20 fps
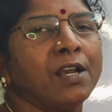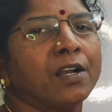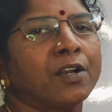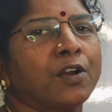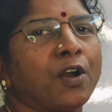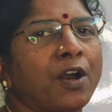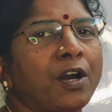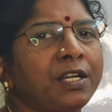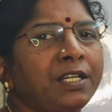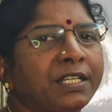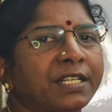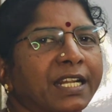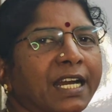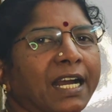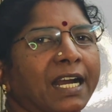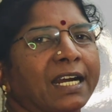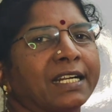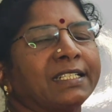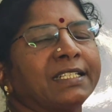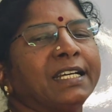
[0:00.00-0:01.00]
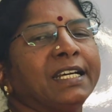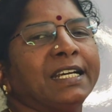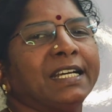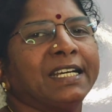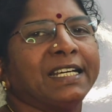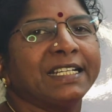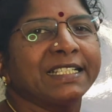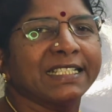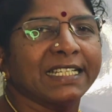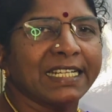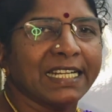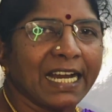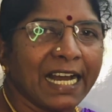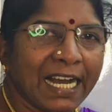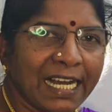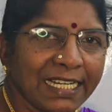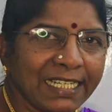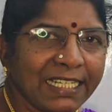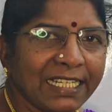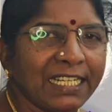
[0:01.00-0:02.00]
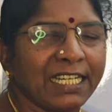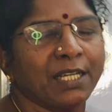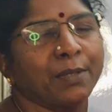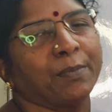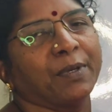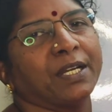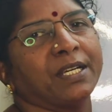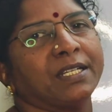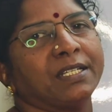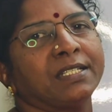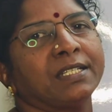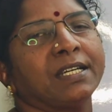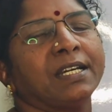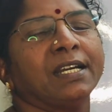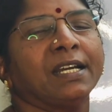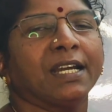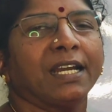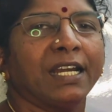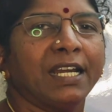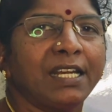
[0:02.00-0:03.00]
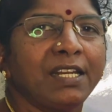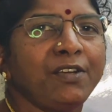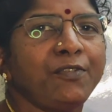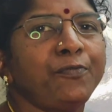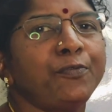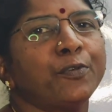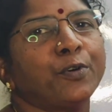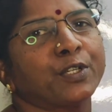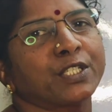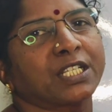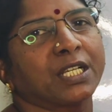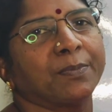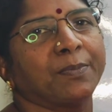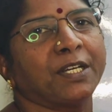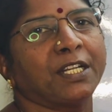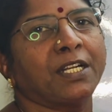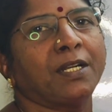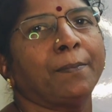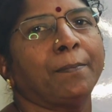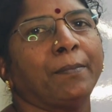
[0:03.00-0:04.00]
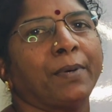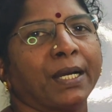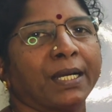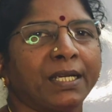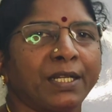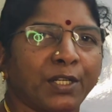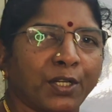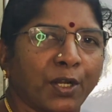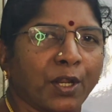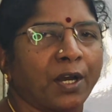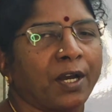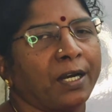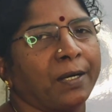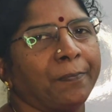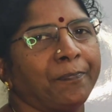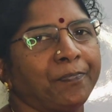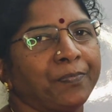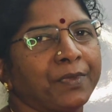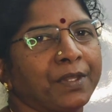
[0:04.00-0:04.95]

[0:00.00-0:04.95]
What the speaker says: Contract is an agreement enforceable by law.